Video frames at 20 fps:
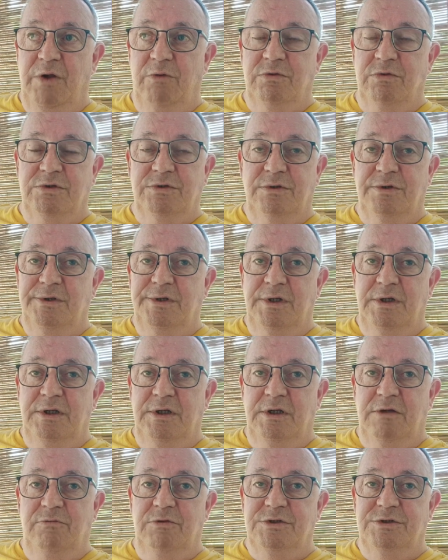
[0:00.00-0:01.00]
There
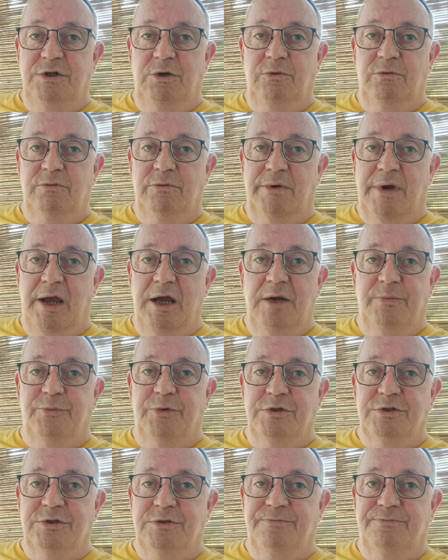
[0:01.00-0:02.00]
was no
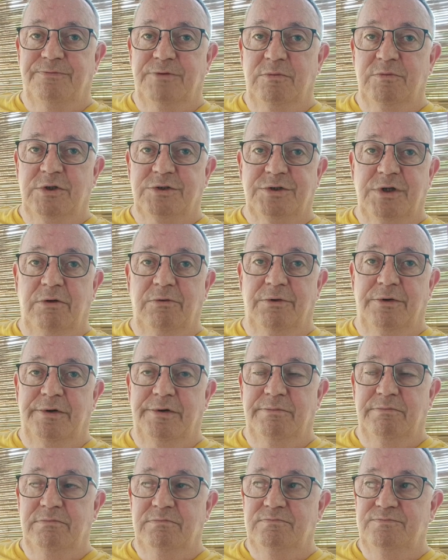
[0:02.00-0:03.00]
amperage from the solar.
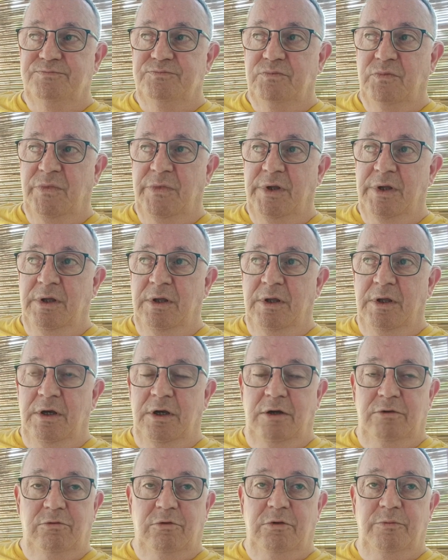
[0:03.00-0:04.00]

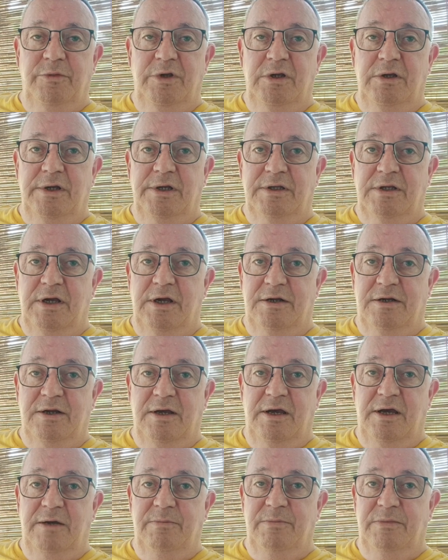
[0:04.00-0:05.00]
And normally at that
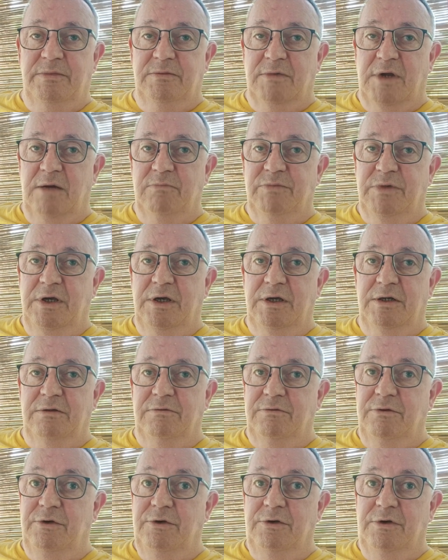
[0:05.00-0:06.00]
time, I'm
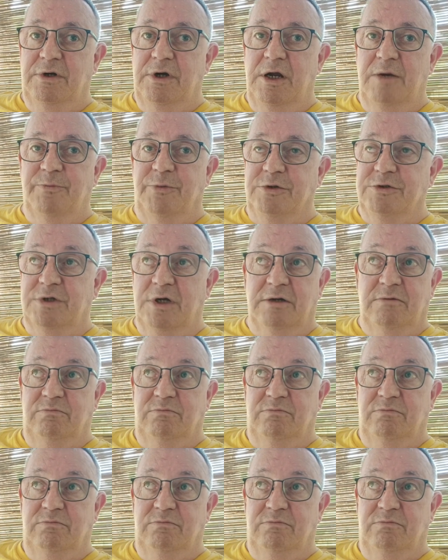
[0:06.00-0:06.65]
getting good amperage.